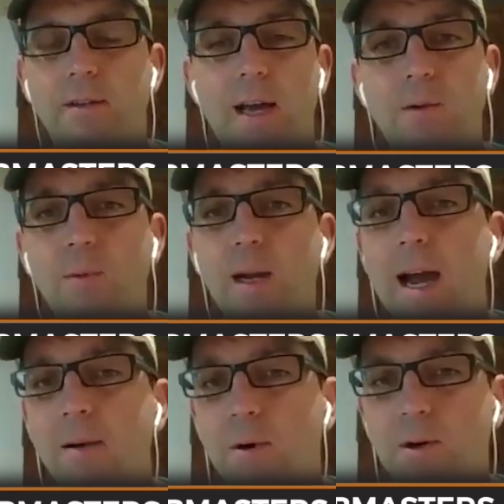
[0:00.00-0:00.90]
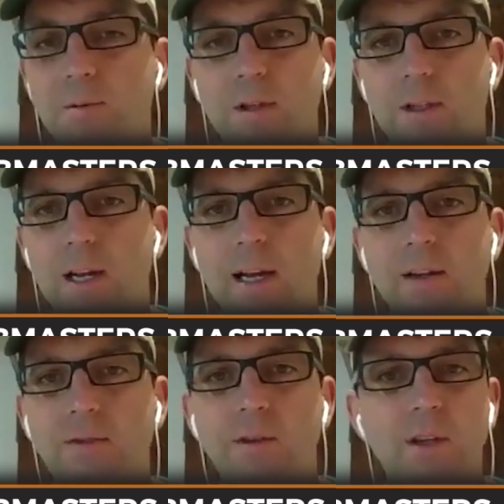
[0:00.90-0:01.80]
The way I work with
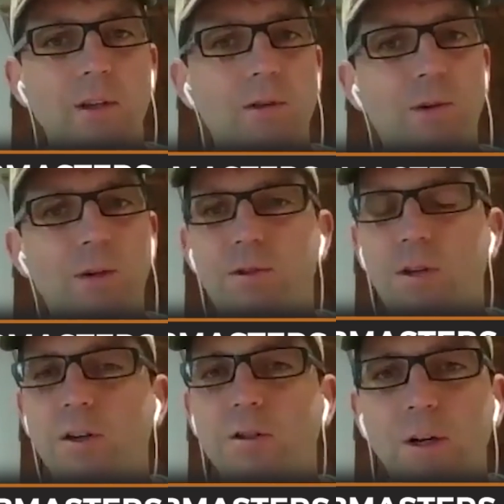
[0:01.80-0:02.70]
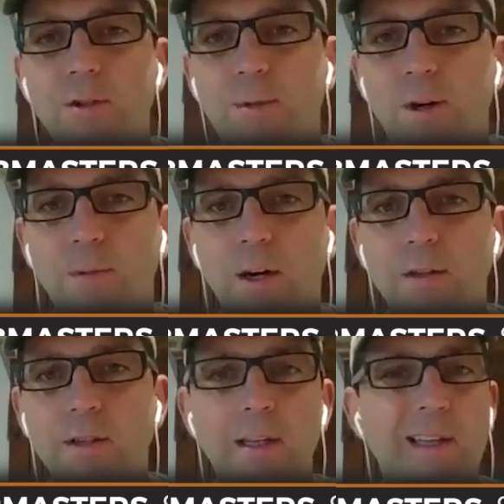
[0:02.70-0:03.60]
clients, we don't charge much per month.
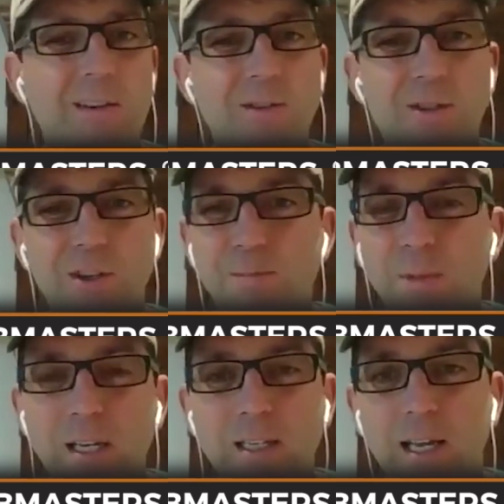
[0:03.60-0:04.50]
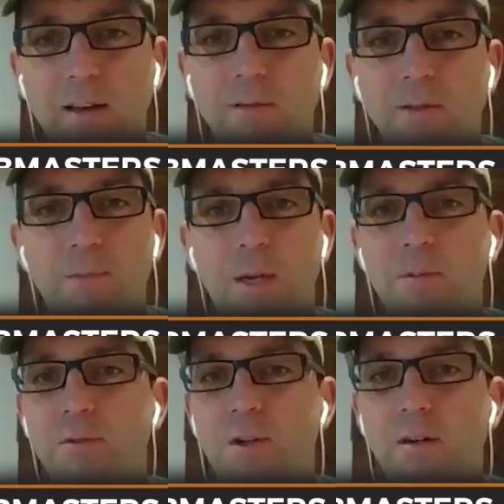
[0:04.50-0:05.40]
I don't charge money down. People
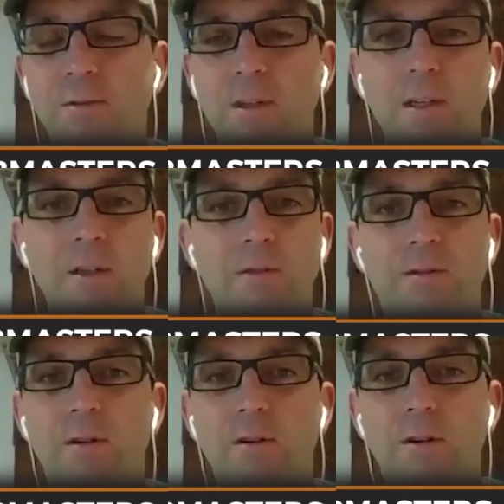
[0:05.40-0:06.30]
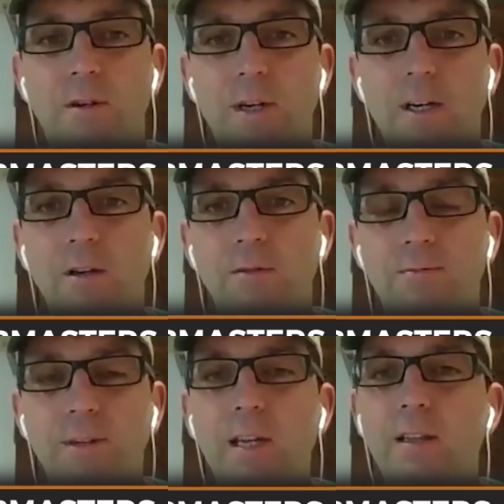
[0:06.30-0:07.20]
start for a very low
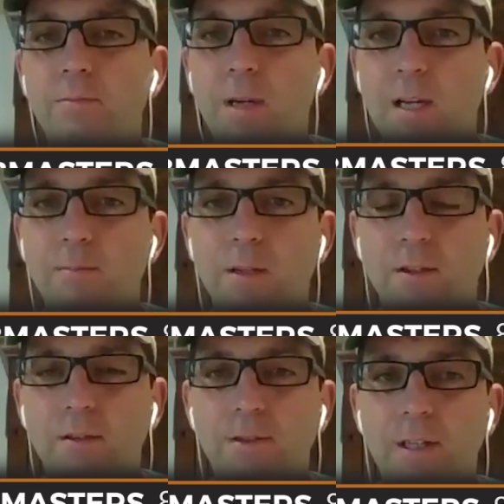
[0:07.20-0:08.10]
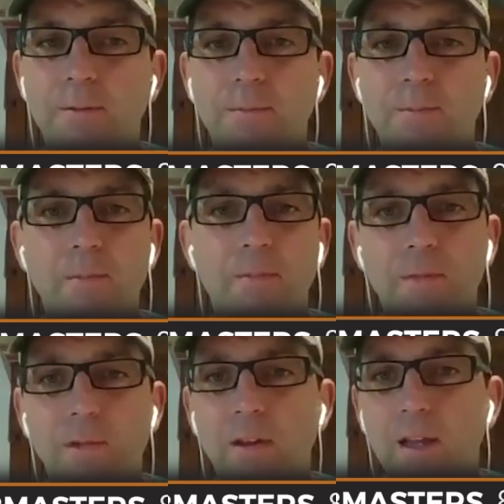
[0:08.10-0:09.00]
fee and then pay a monthly fee.
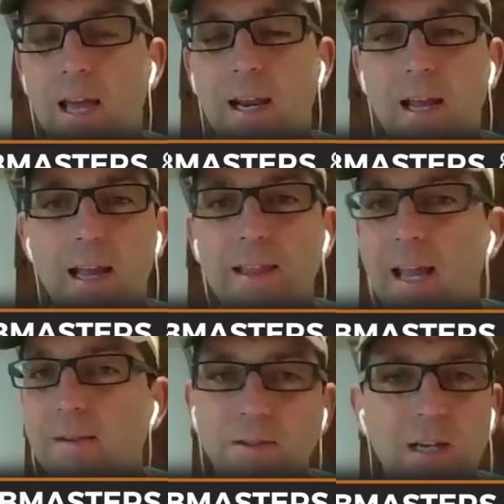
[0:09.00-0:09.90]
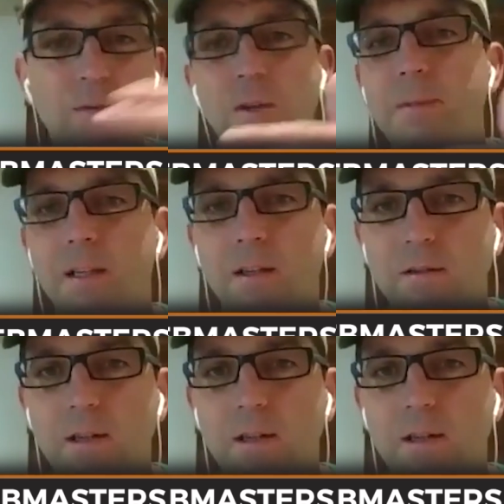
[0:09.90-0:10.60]
And they have to stay with me a long